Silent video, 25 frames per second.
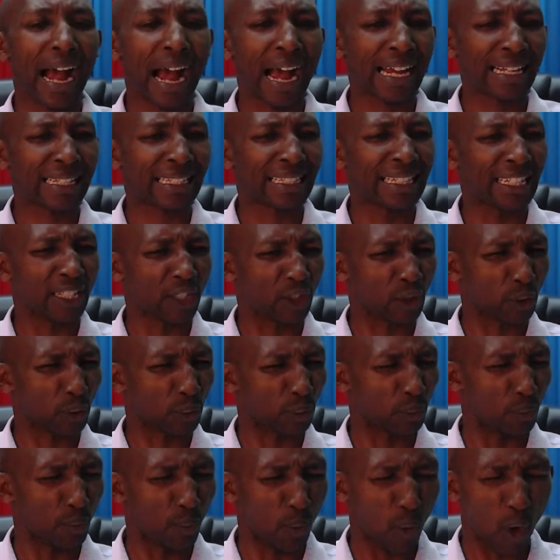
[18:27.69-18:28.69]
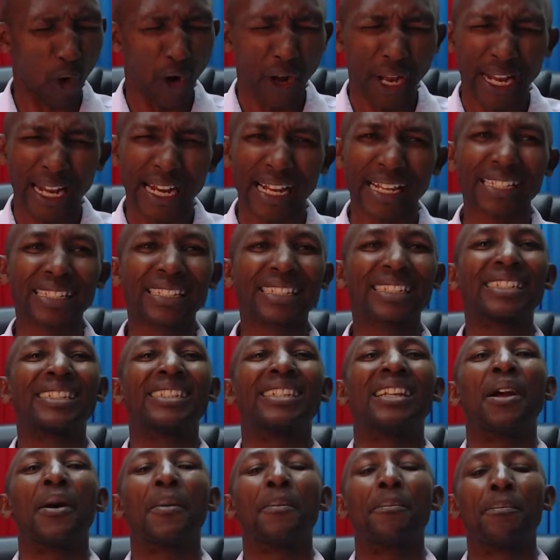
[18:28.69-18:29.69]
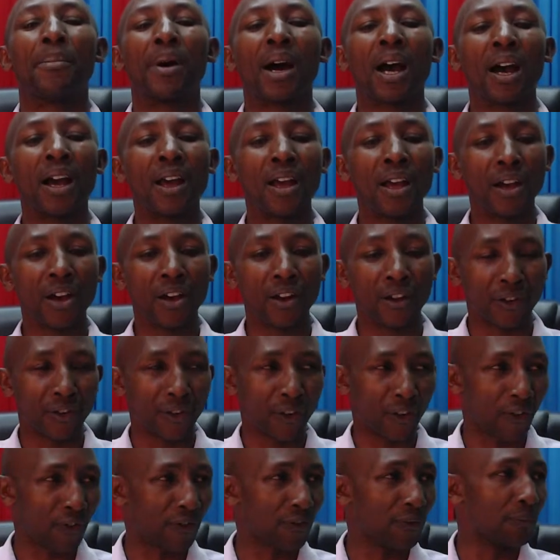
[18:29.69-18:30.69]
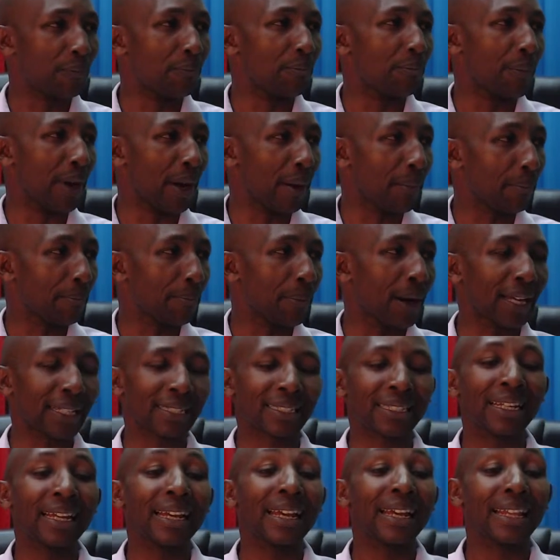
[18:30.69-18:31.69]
as the smallest number of members